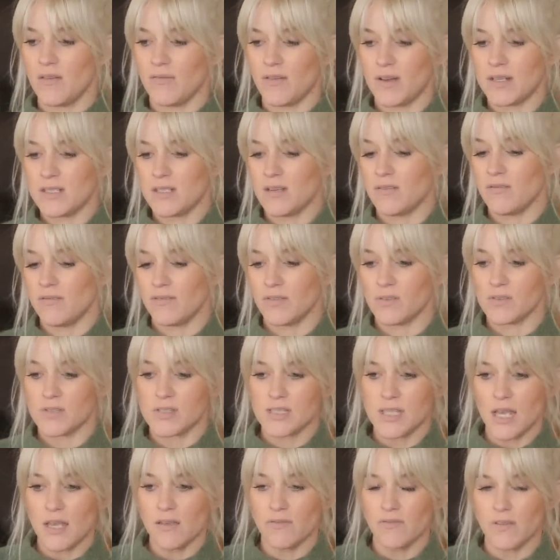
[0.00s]
if I didn't feel
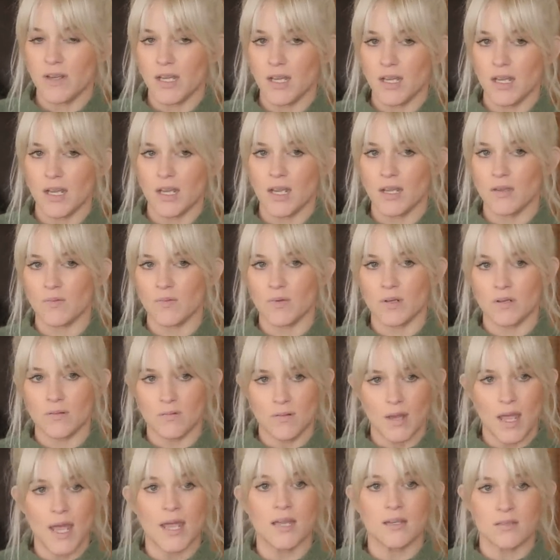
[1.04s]
safe in it, it
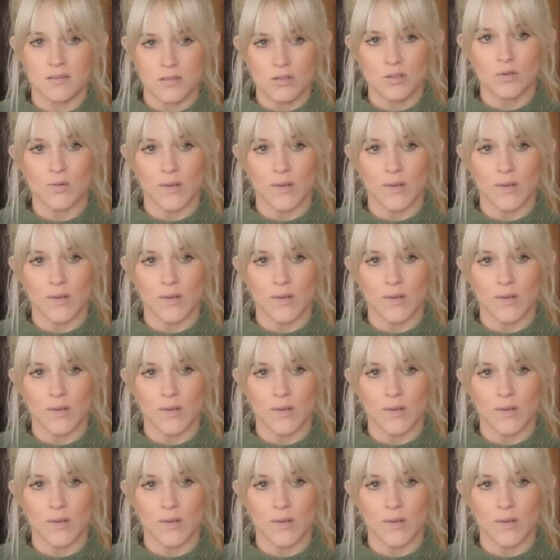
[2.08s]
would end